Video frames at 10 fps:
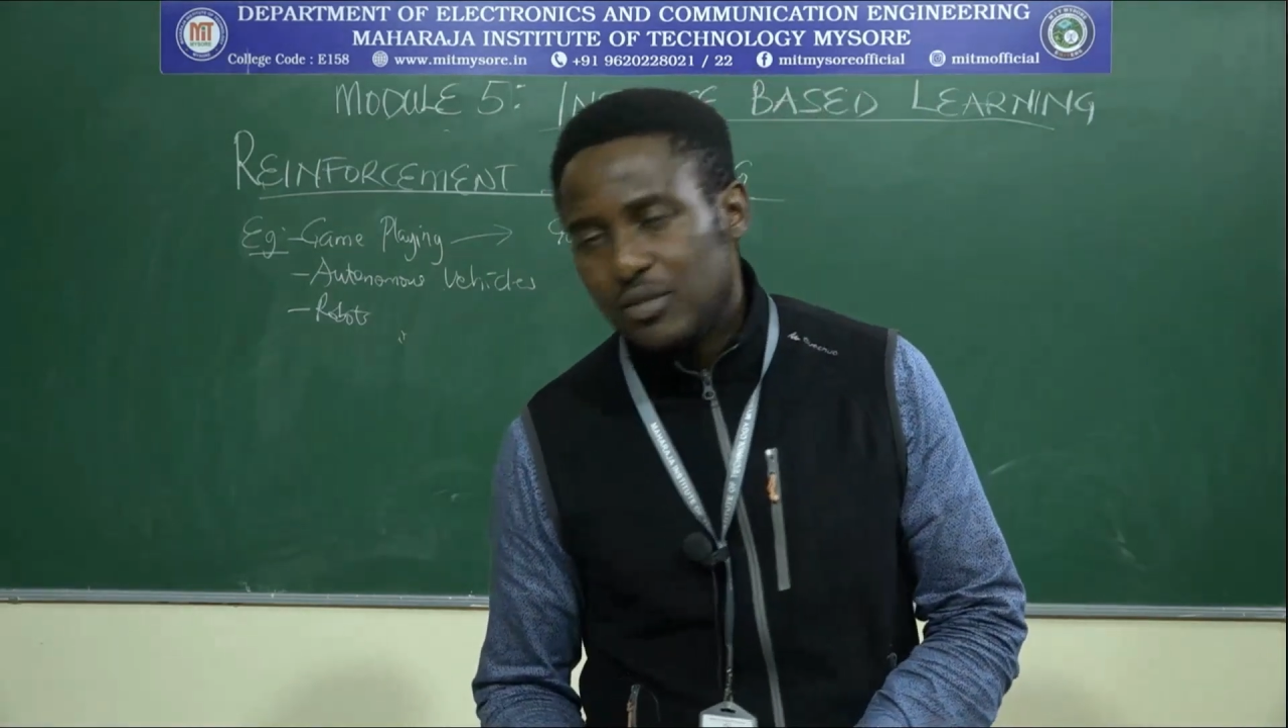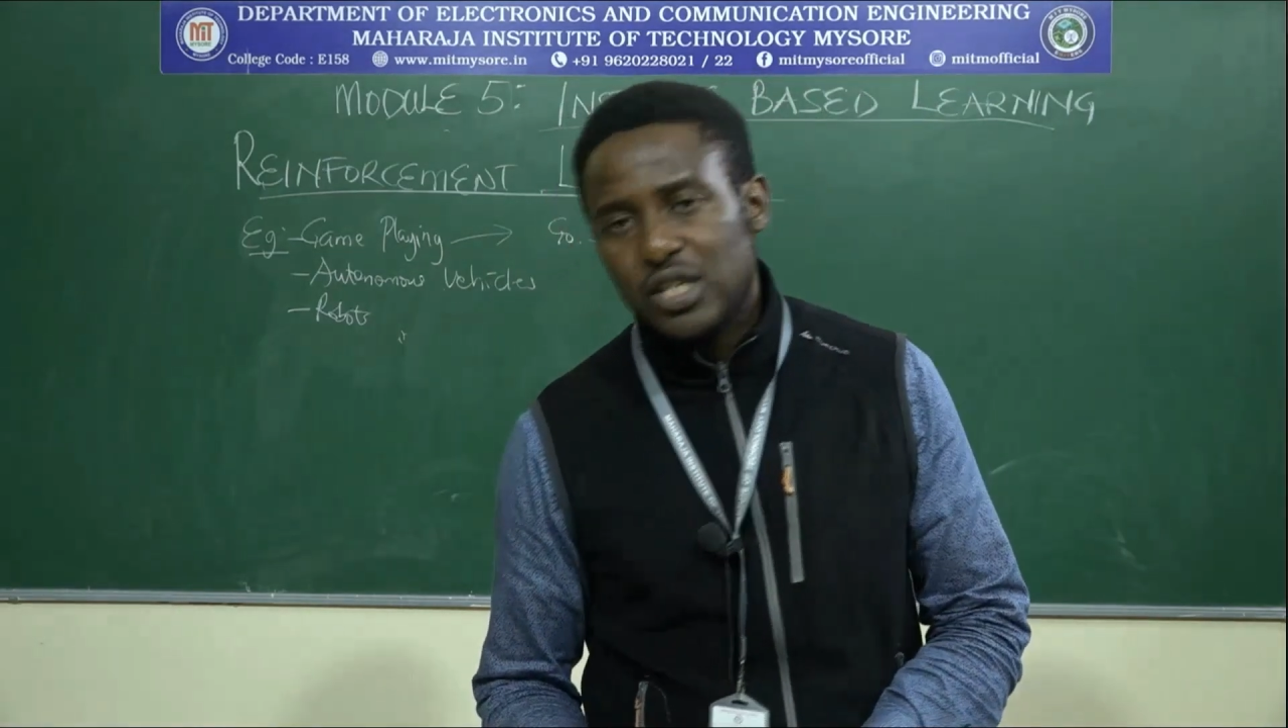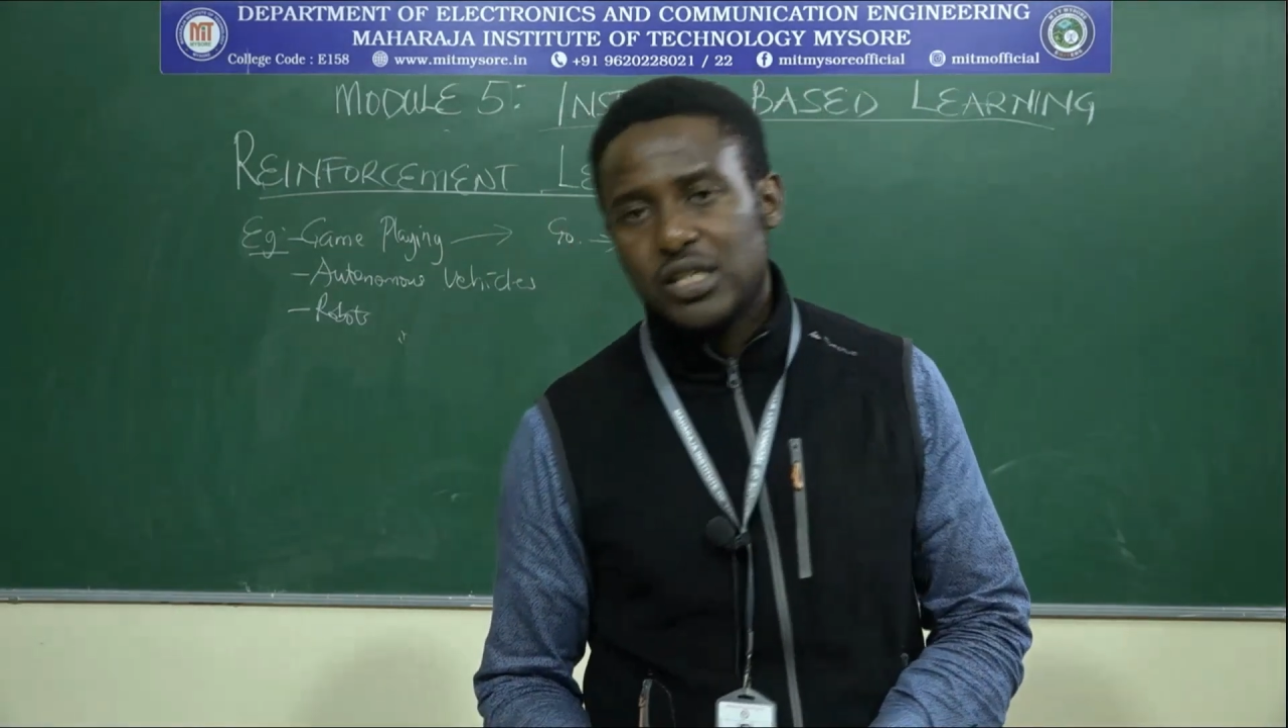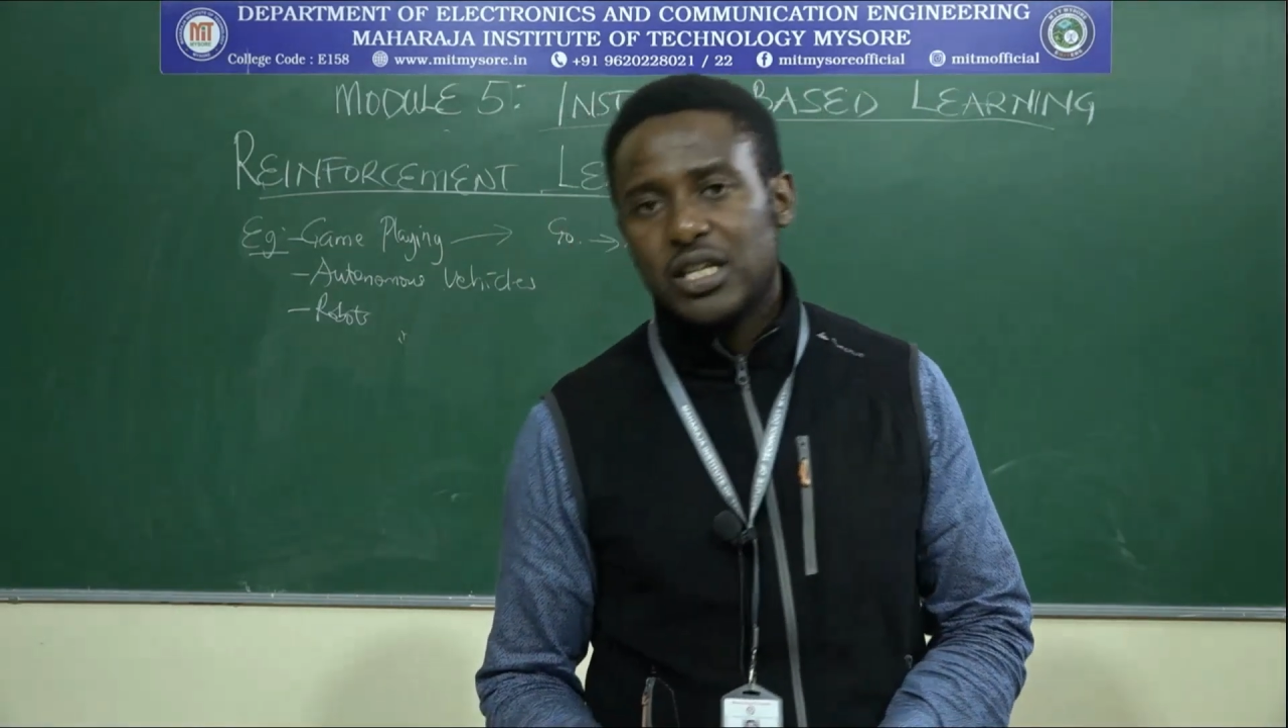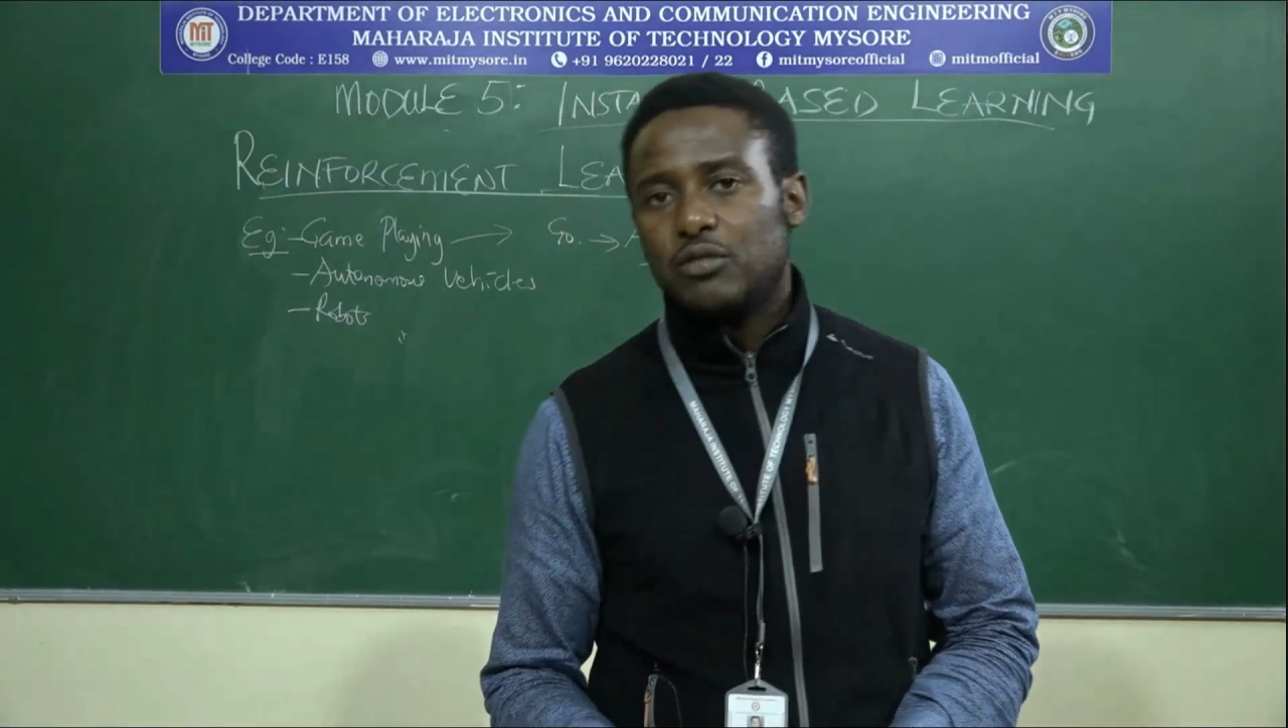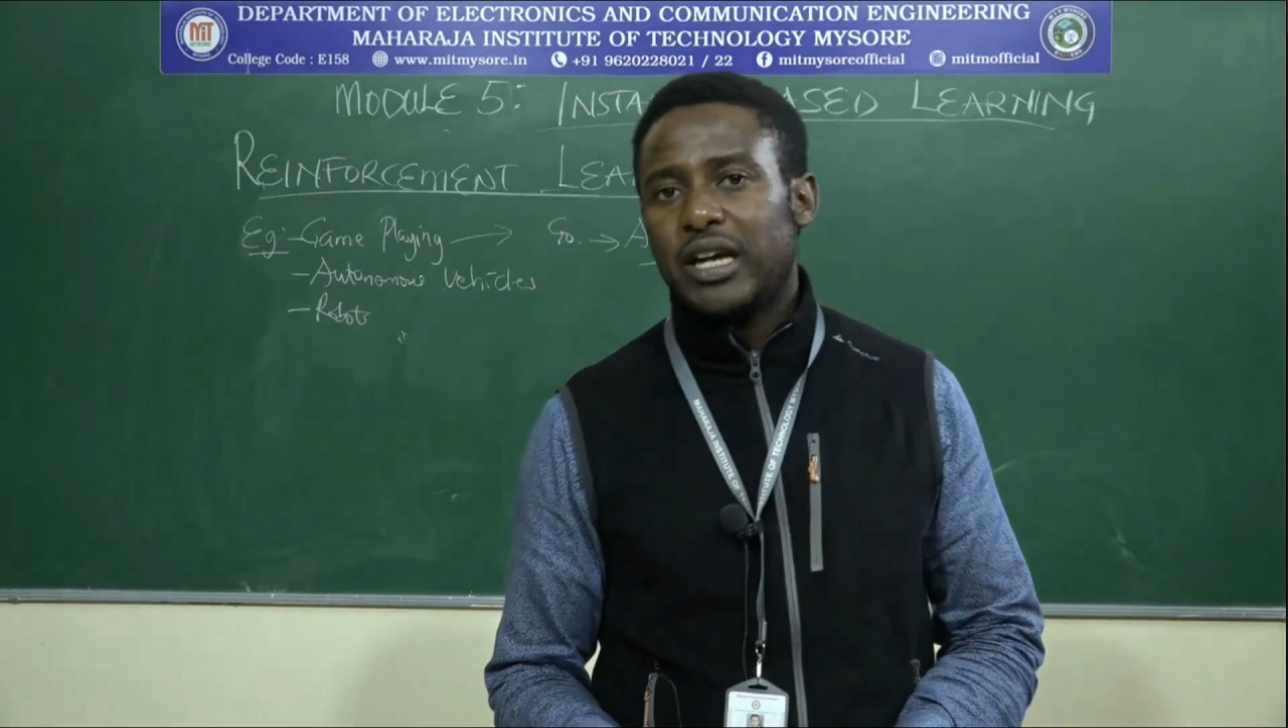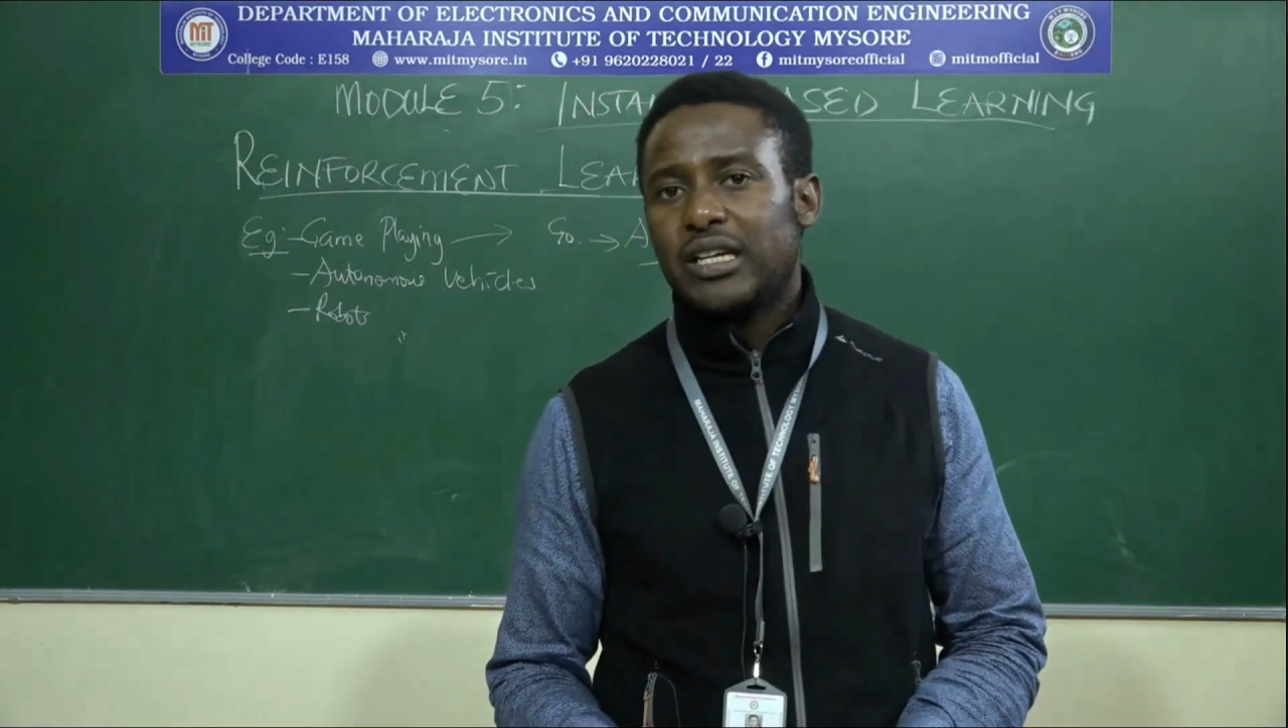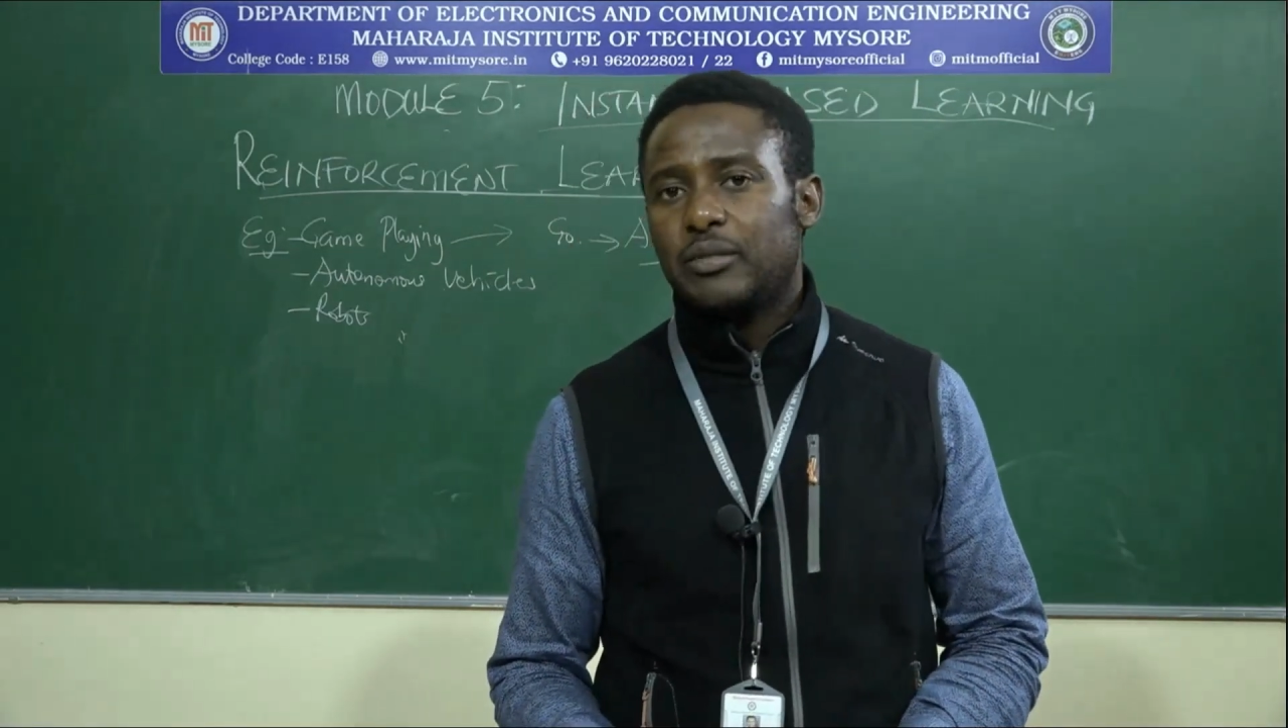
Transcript: empty state where